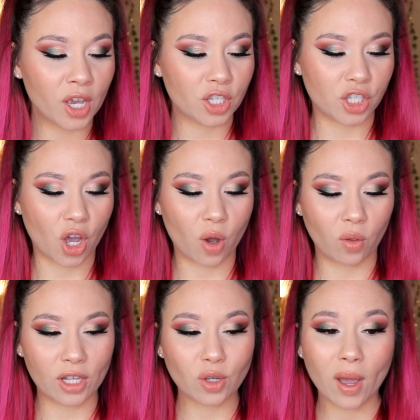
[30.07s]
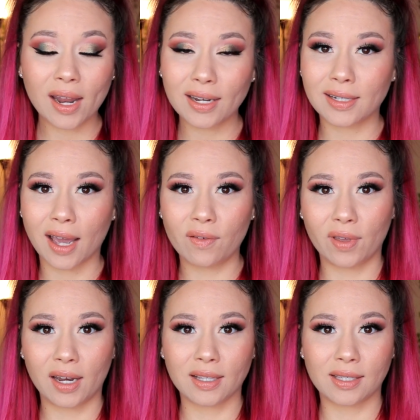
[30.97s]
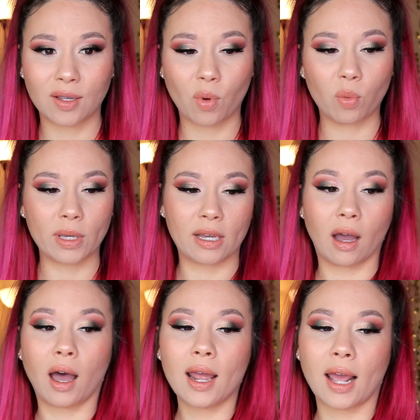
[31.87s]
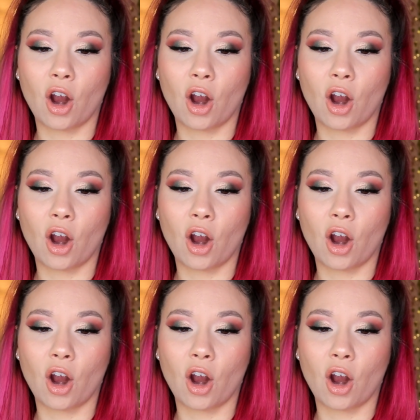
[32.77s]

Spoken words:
So let's go ahead and dive in and see what we got.